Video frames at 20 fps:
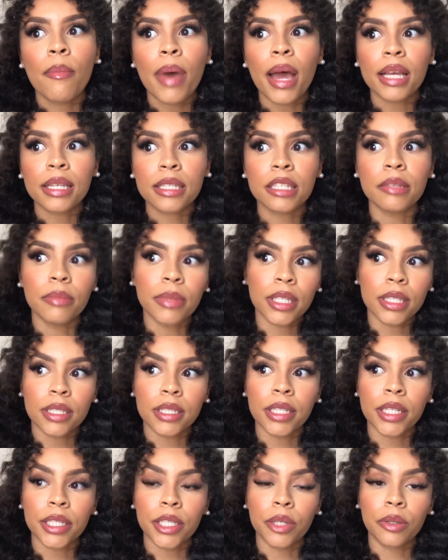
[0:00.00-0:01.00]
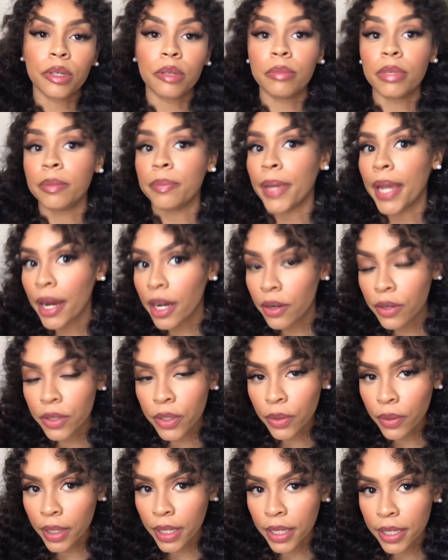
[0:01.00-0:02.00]
pessimistic, you can be
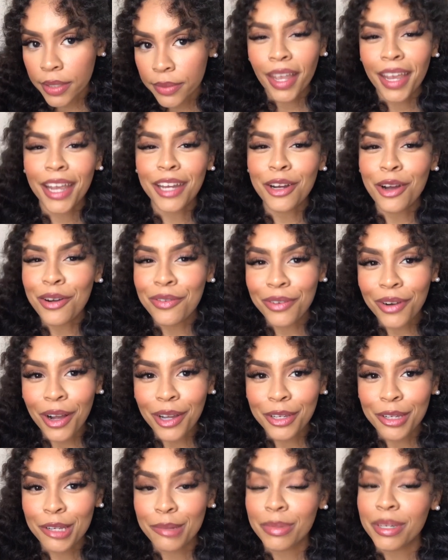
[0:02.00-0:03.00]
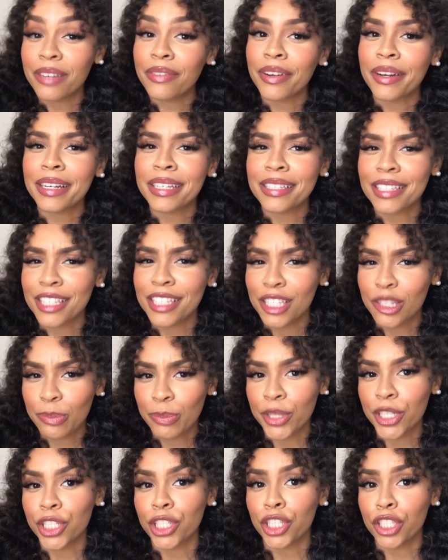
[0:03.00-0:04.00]
paranoid, and overall you can be a very
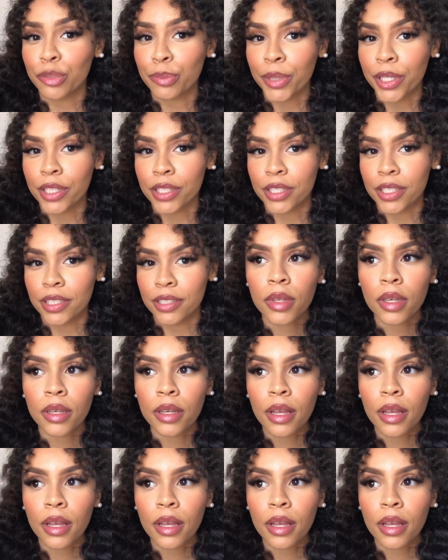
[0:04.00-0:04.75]
suspicious person.